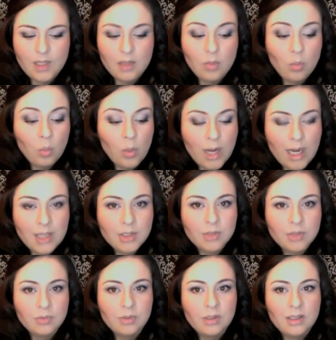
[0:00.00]
Way
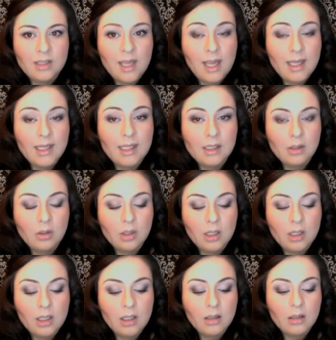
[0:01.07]
too cakey
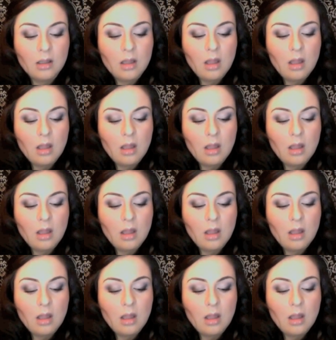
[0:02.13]
looking,